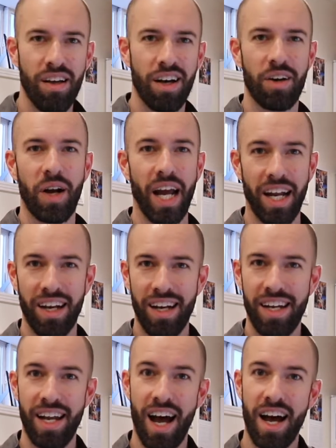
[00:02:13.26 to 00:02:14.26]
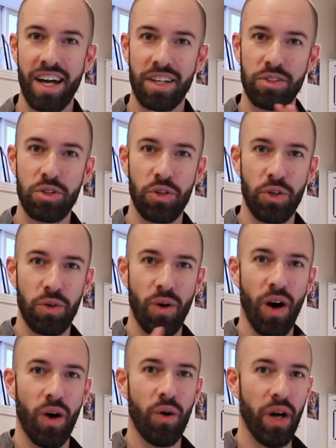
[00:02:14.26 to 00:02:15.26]
All right,
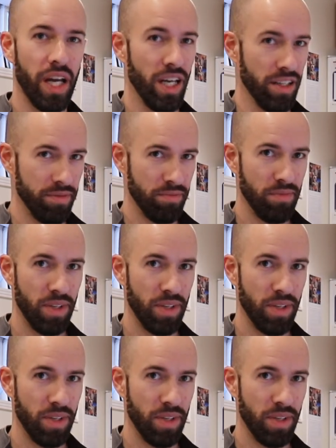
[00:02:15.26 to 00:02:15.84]
9208.